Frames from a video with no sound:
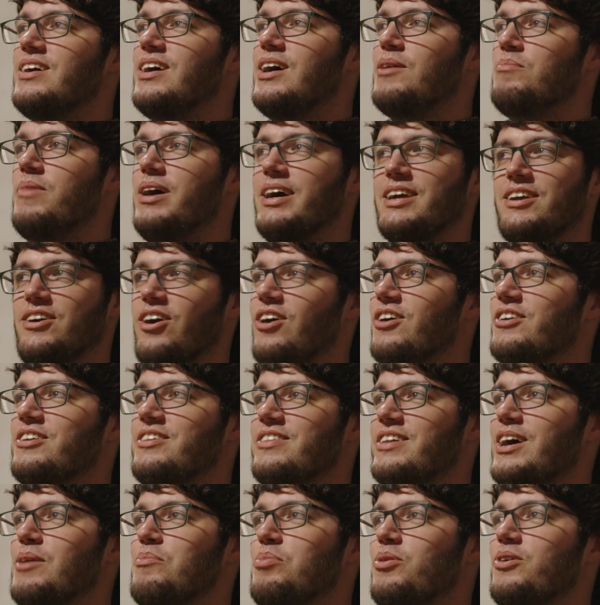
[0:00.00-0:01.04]
my God, at
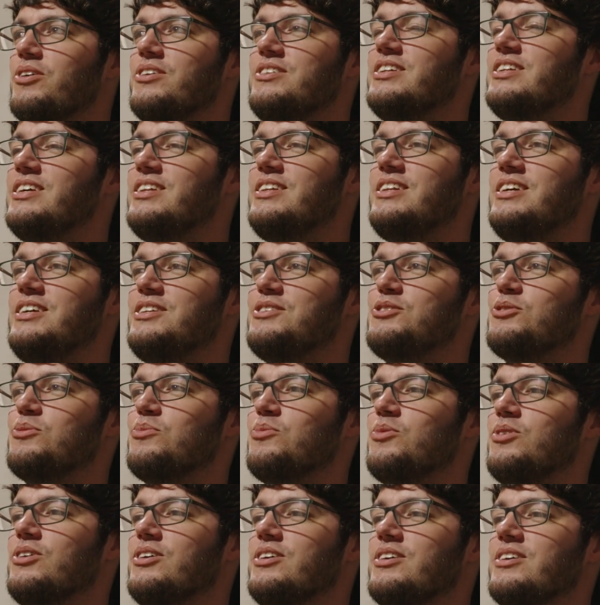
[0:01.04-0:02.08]
that point, did it need some
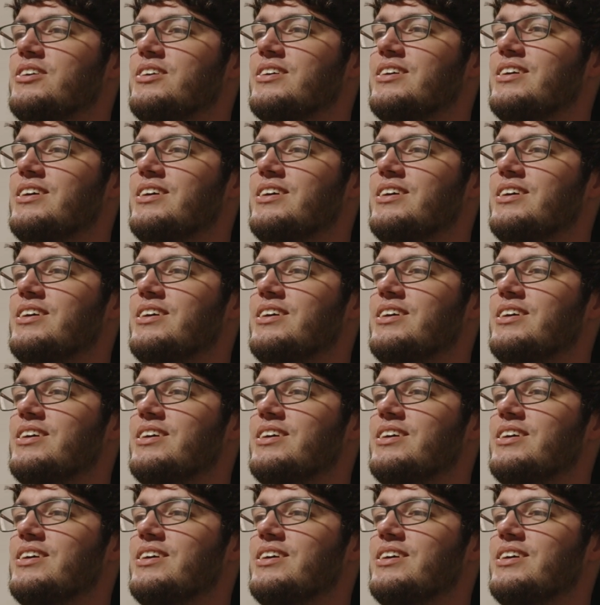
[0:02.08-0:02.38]
work.